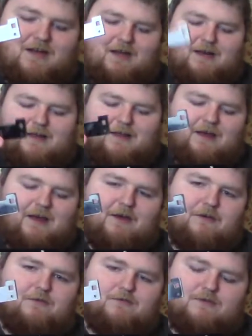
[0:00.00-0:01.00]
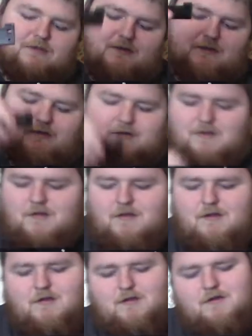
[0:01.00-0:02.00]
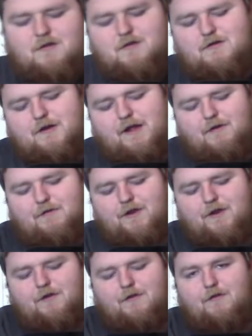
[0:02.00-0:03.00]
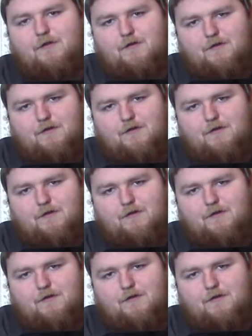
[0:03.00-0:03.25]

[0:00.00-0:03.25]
and it goes down here.